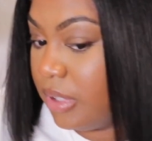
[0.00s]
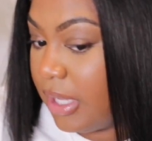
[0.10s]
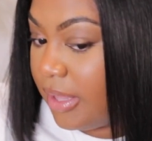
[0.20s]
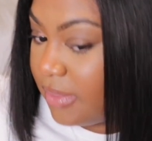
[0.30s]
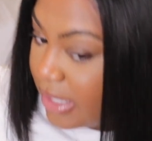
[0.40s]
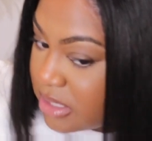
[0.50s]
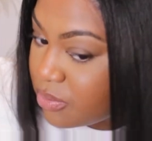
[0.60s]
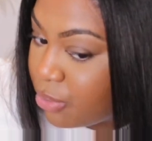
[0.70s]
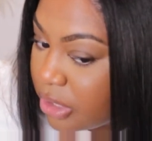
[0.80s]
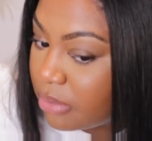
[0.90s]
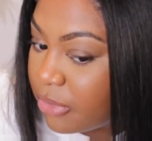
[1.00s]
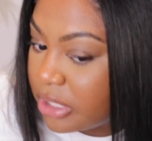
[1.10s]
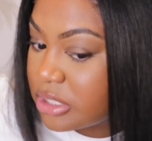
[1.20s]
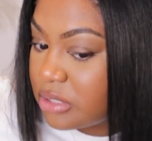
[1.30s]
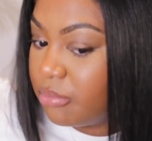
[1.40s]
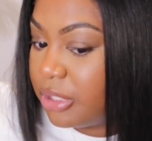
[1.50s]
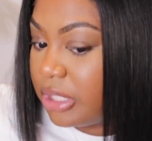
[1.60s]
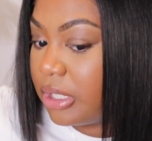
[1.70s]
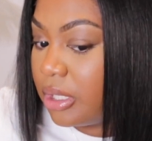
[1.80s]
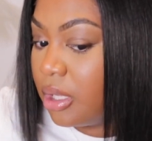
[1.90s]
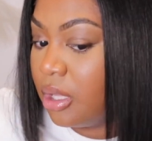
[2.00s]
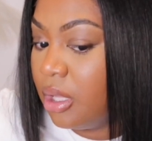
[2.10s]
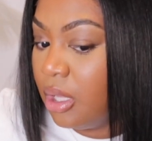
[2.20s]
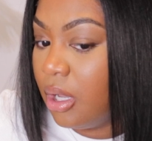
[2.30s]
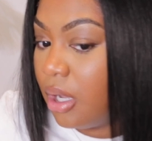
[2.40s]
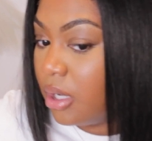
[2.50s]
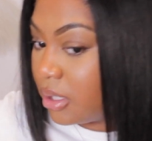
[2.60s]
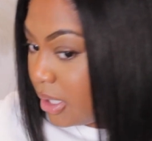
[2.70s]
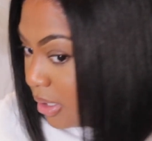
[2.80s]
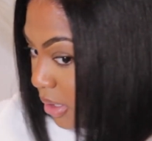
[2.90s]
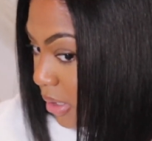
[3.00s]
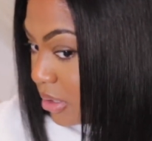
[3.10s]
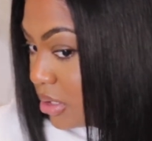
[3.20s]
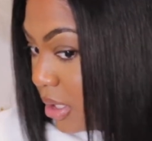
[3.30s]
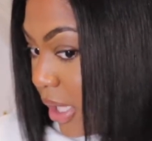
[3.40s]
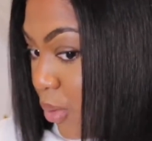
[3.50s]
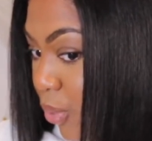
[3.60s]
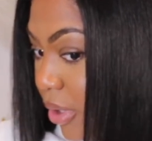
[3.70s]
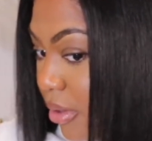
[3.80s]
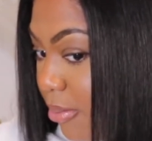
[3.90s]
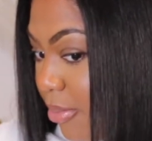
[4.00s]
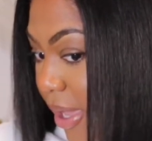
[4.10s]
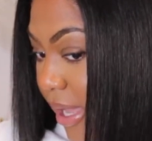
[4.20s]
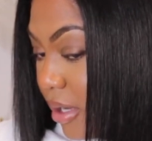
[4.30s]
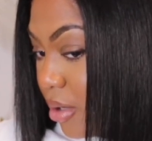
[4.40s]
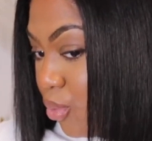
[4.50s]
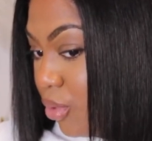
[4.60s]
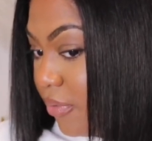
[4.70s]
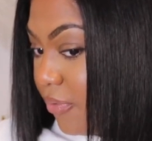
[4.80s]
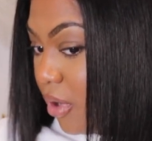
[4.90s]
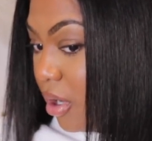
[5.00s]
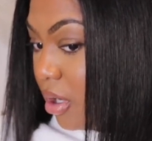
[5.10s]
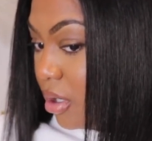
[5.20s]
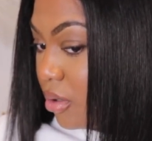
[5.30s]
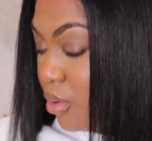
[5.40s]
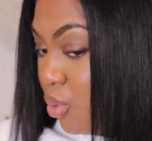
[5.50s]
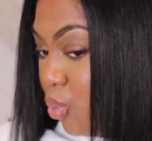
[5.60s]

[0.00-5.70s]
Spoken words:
And that's pretty much me cutting to like where the back will fall.